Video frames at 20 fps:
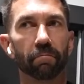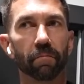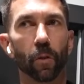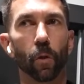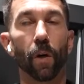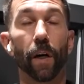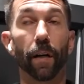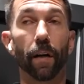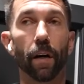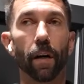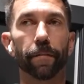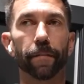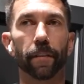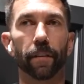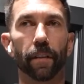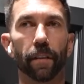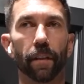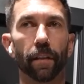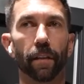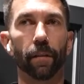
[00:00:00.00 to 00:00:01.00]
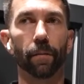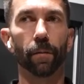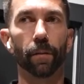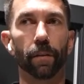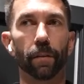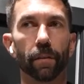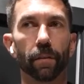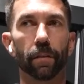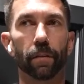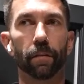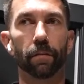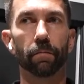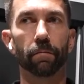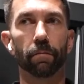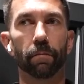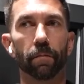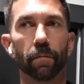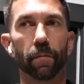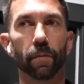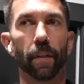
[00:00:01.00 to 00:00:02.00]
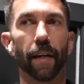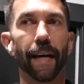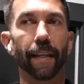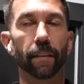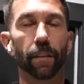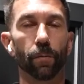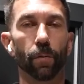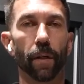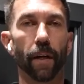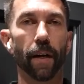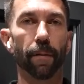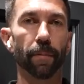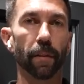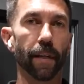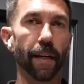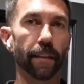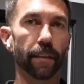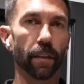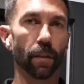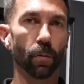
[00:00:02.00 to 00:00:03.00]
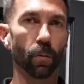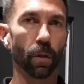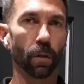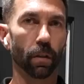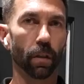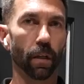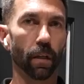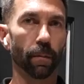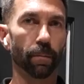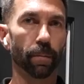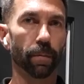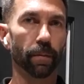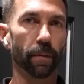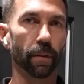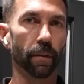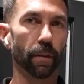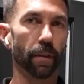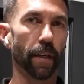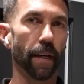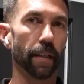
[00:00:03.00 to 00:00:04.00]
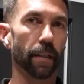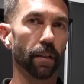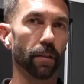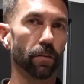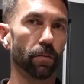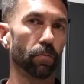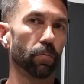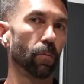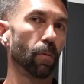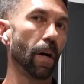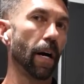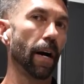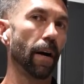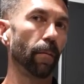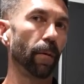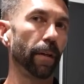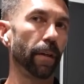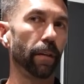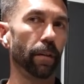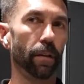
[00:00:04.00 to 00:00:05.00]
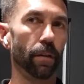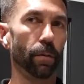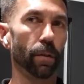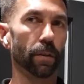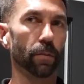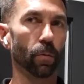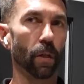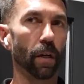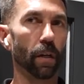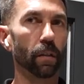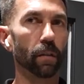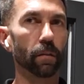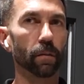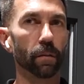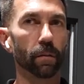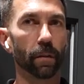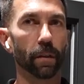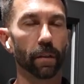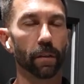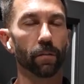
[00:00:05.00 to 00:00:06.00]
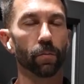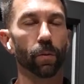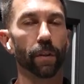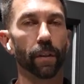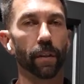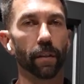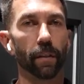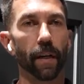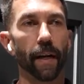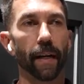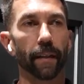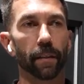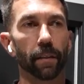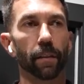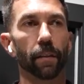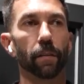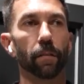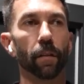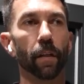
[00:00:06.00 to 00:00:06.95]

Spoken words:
quite often, and it was actually what happened last year at World Cup, and that is why we didn't do as well, because we actually